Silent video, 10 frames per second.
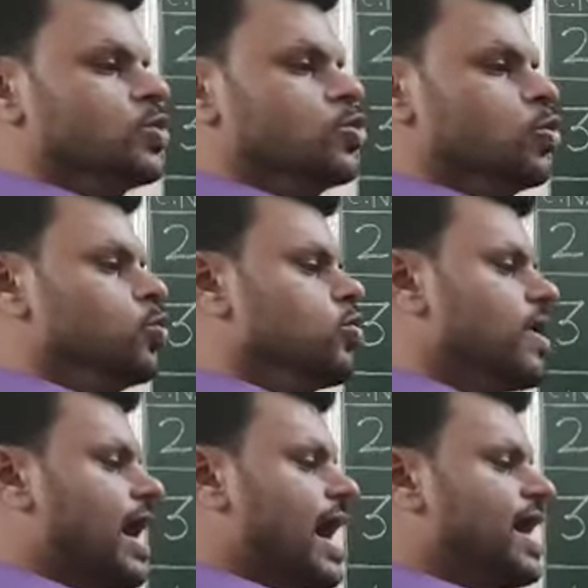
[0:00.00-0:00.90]
2
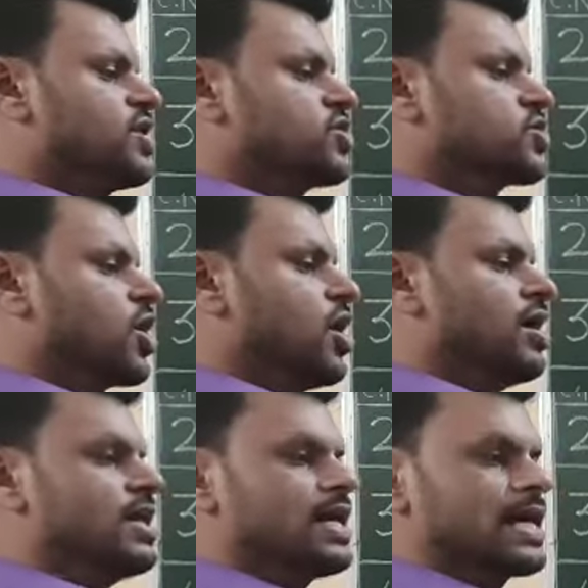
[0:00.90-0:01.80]
and
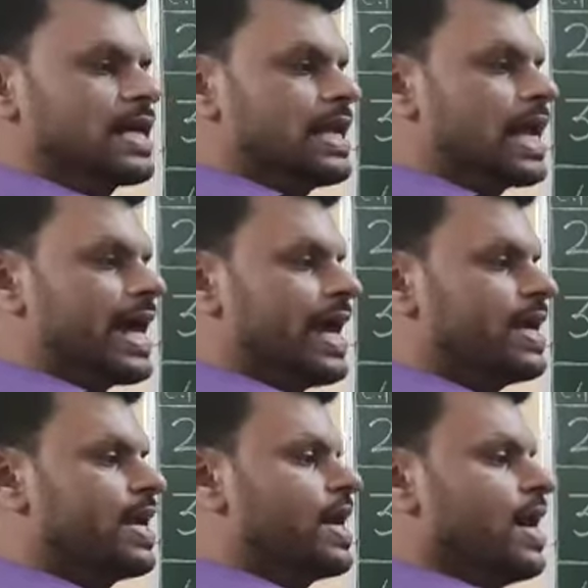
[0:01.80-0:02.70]
3rd ligand